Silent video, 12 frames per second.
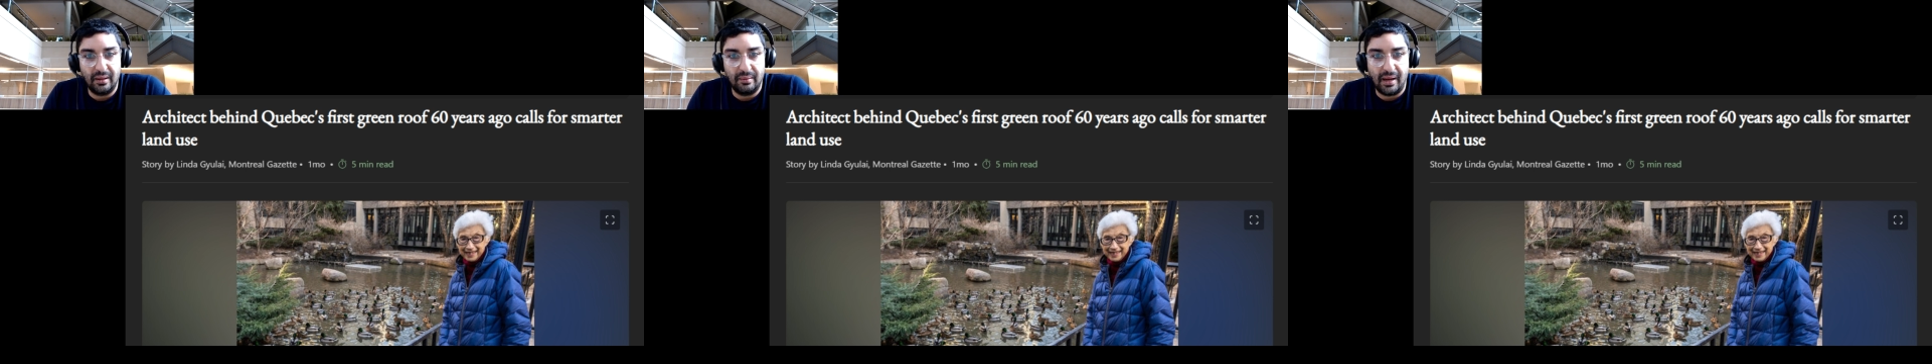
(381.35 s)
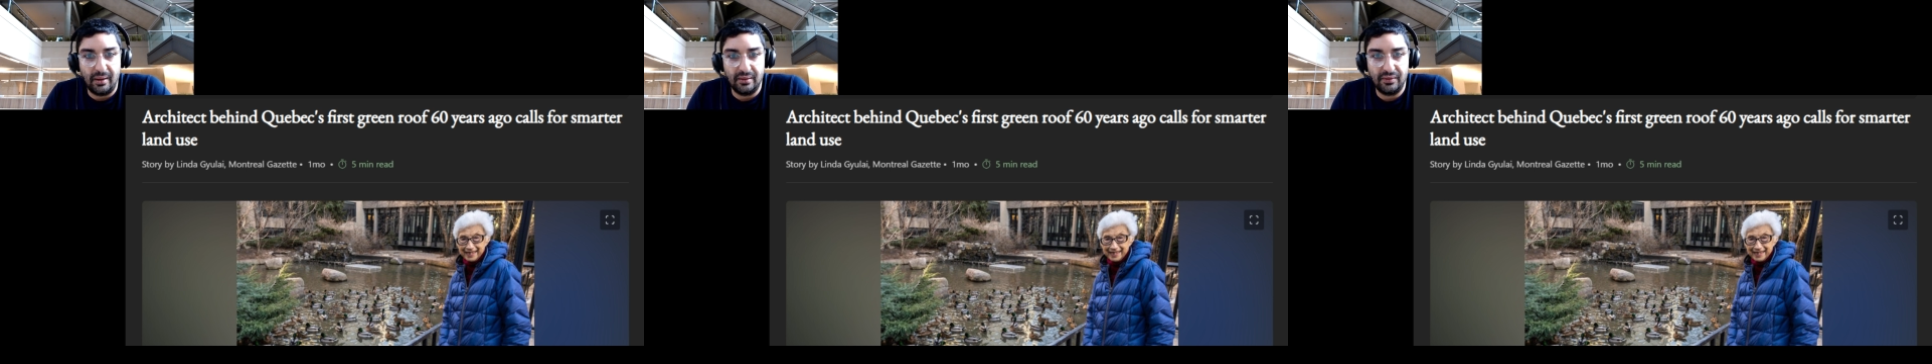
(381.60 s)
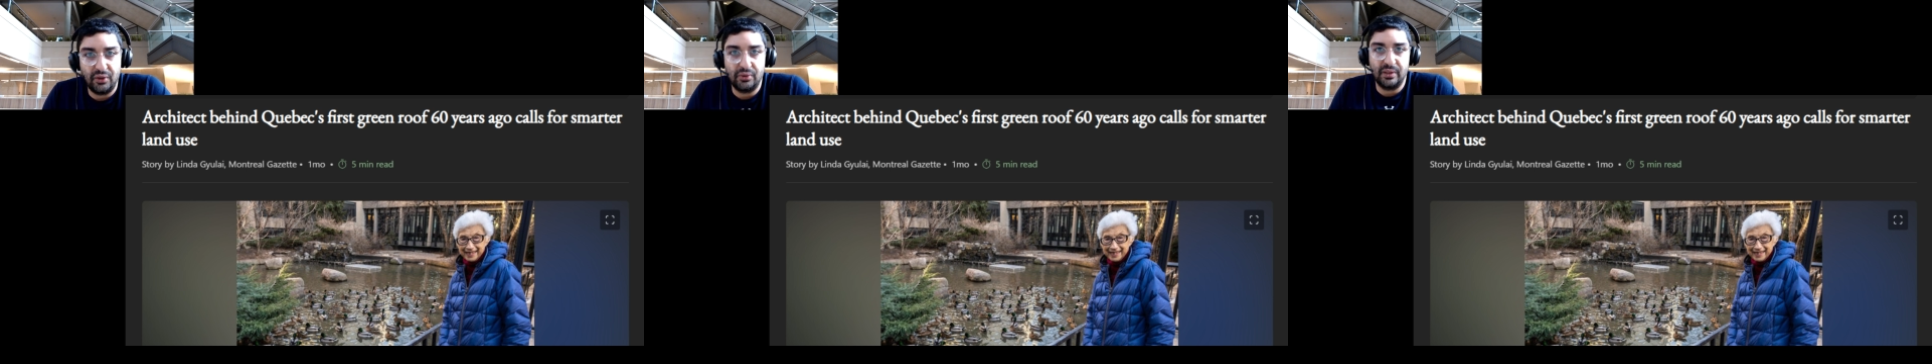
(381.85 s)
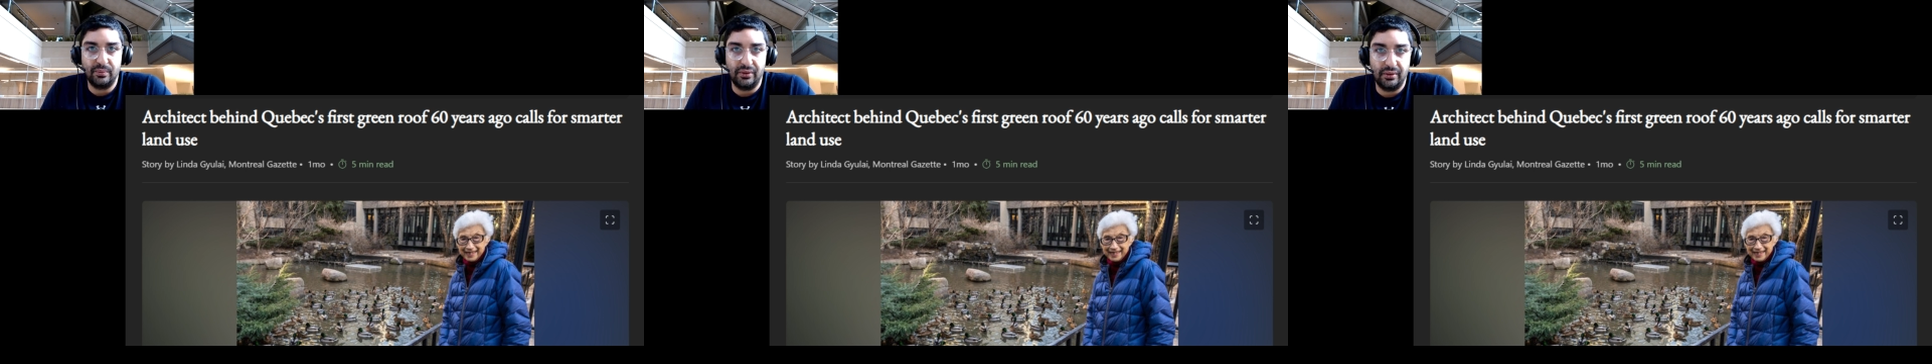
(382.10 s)
amount of
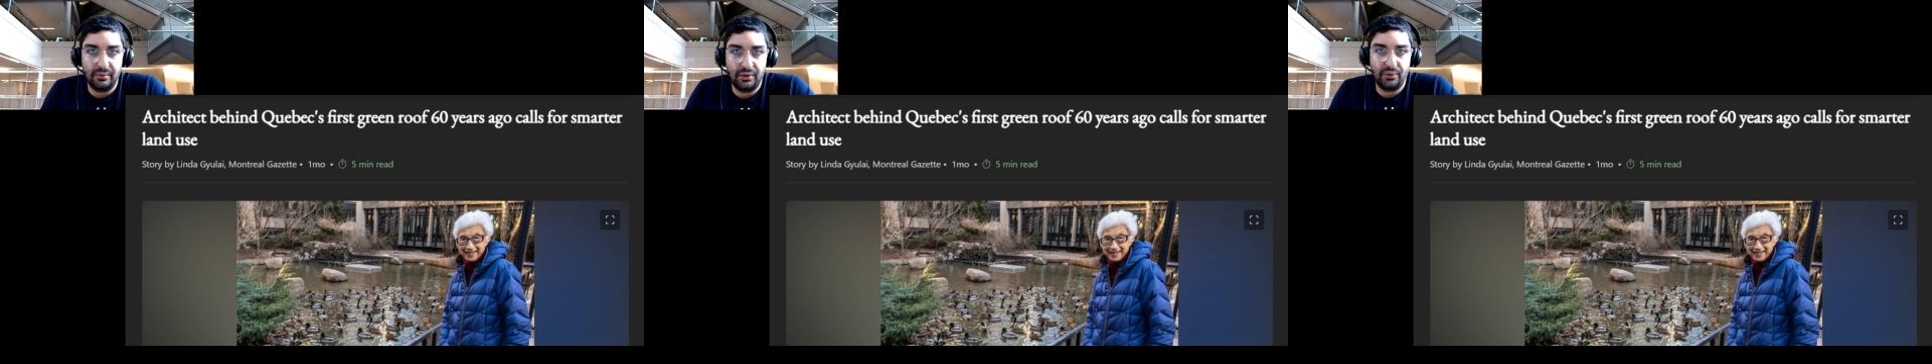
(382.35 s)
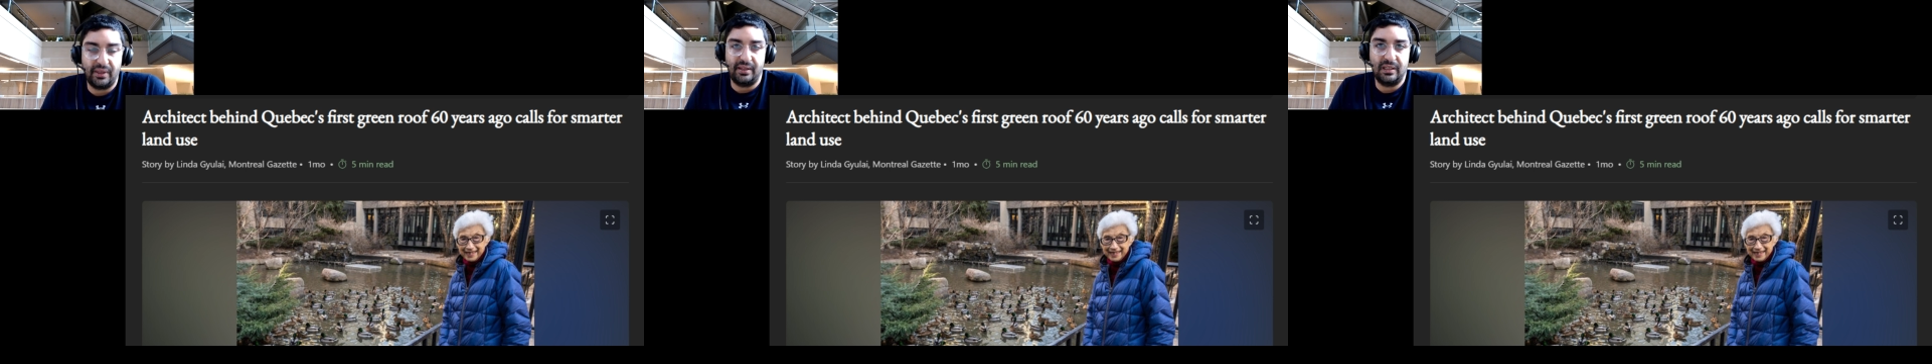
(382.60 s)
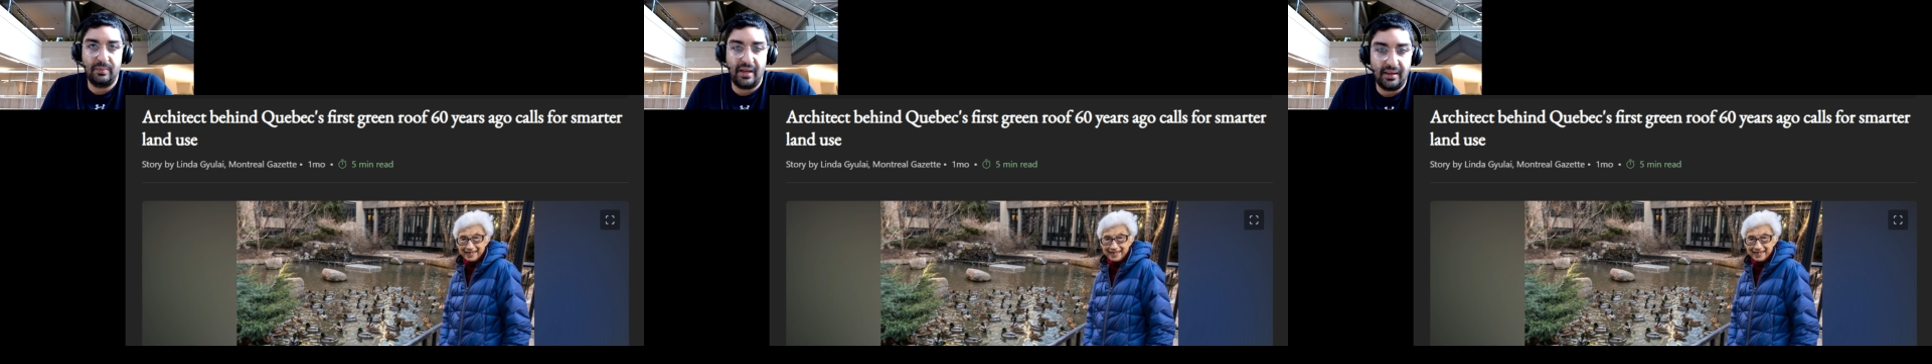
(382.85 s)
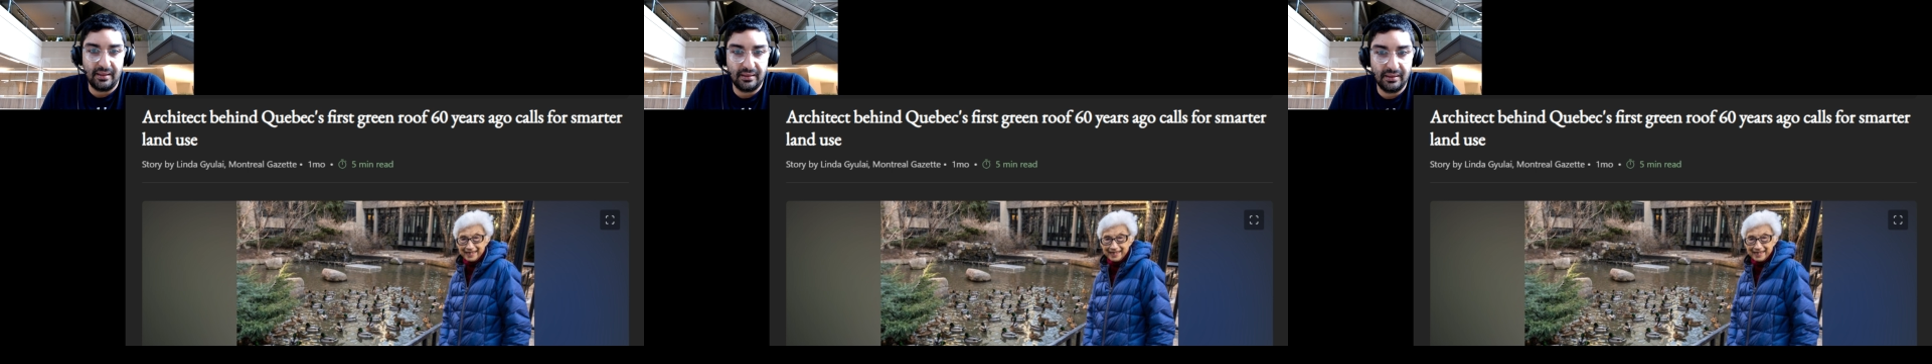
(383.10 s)
usable green
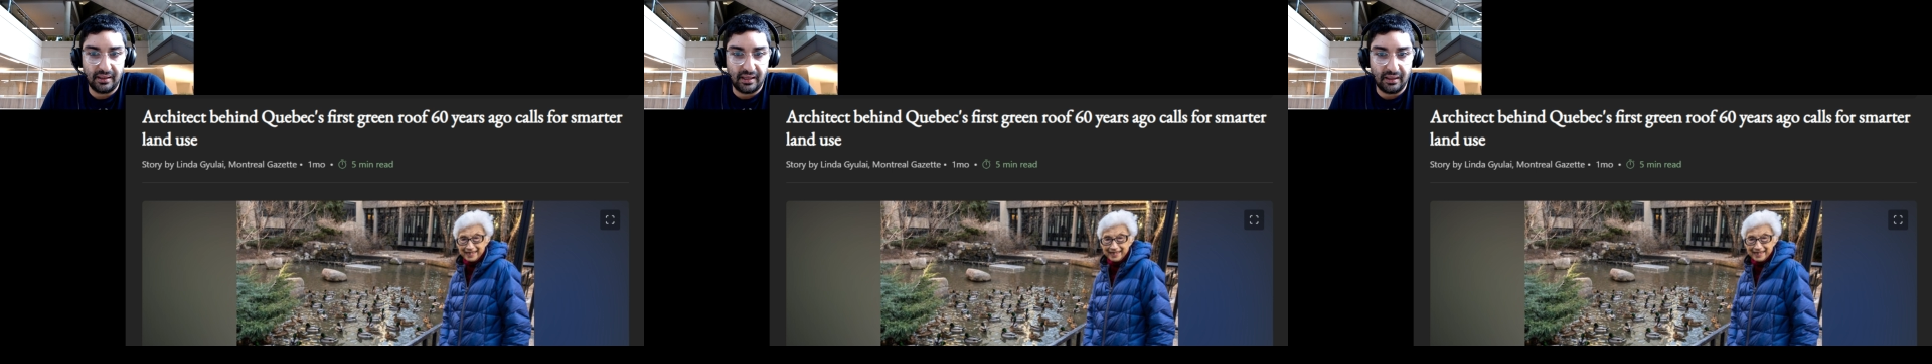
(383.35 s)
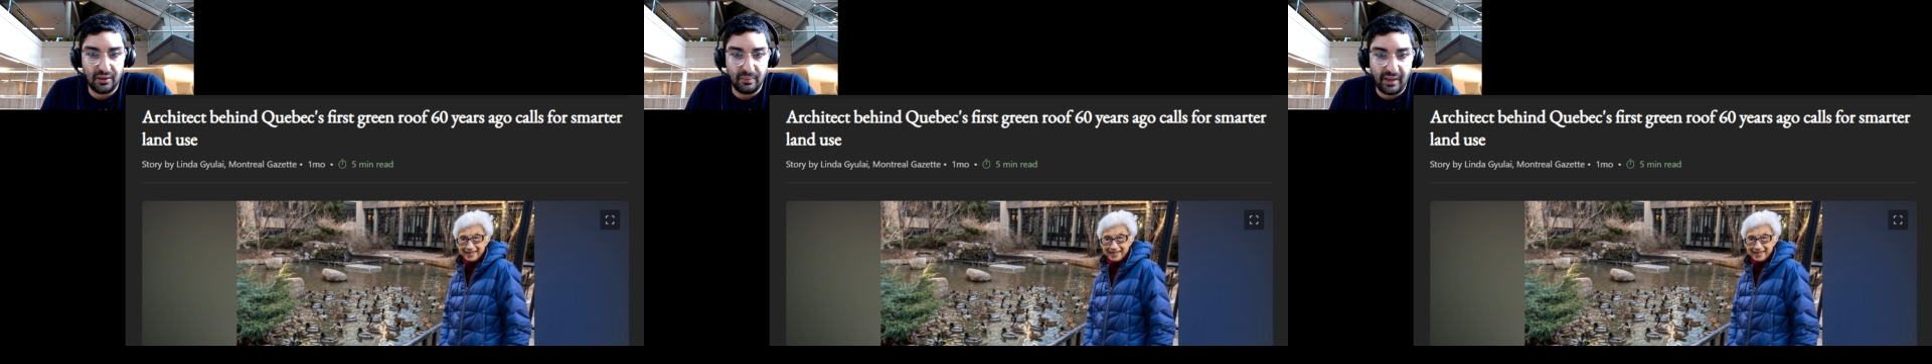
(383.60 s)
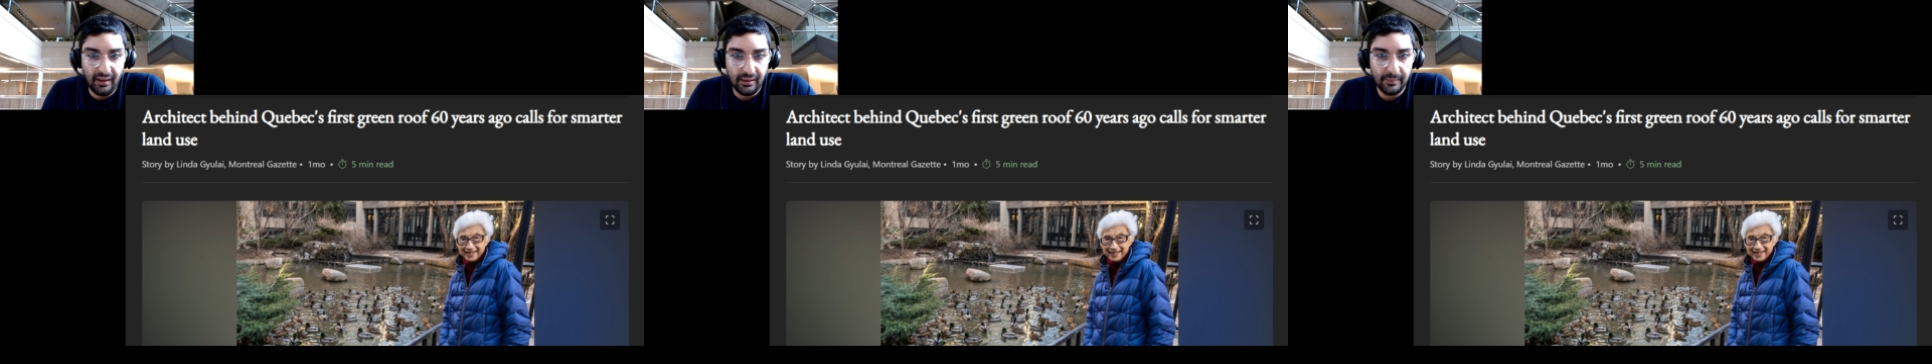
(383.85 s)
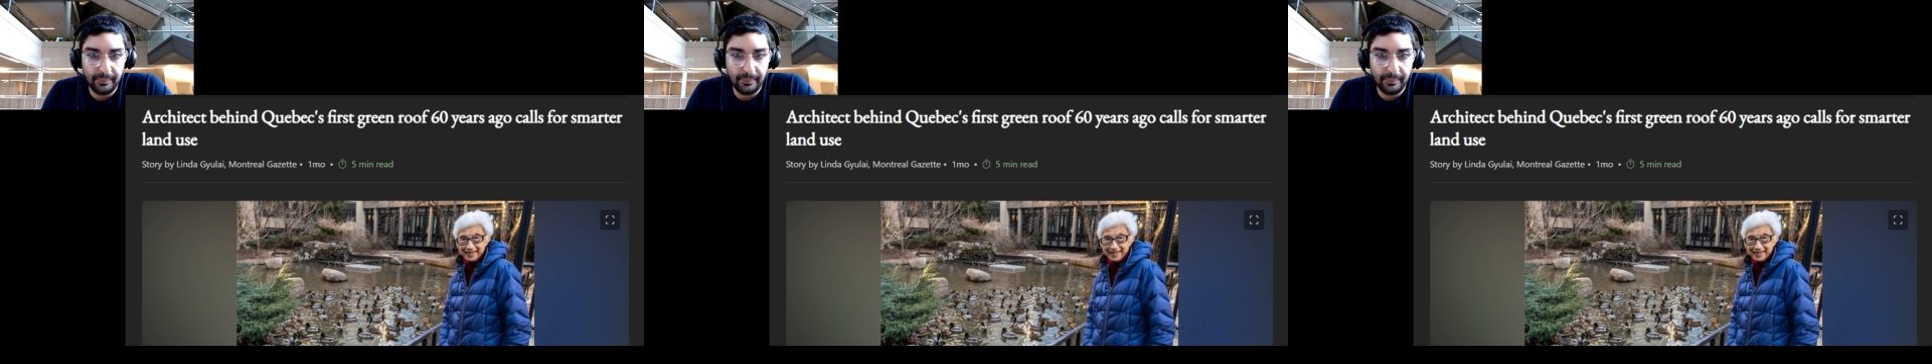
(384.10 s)
space in Quebec.